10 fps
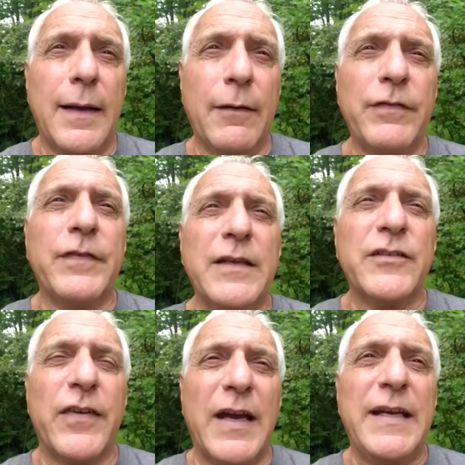everything
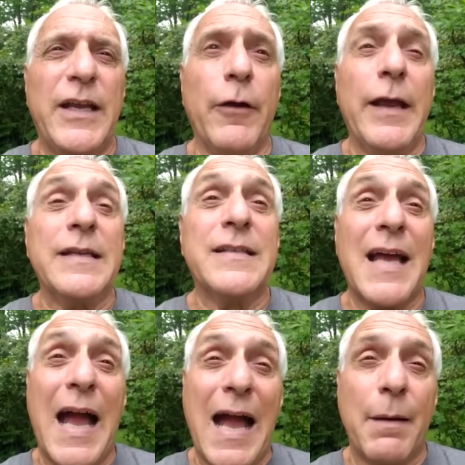is fine here and
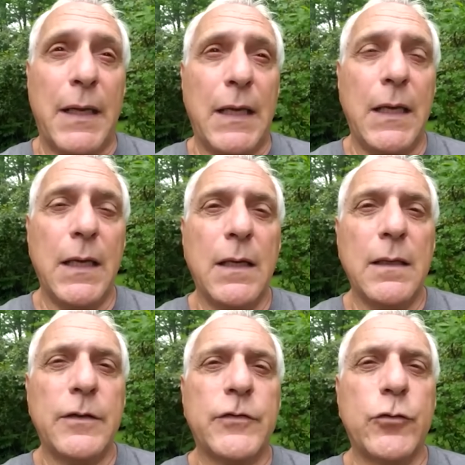Tommy
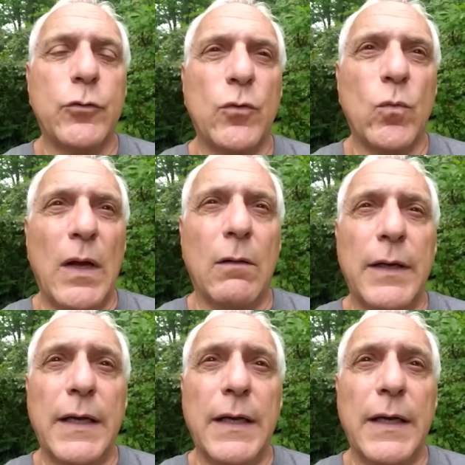is doing well.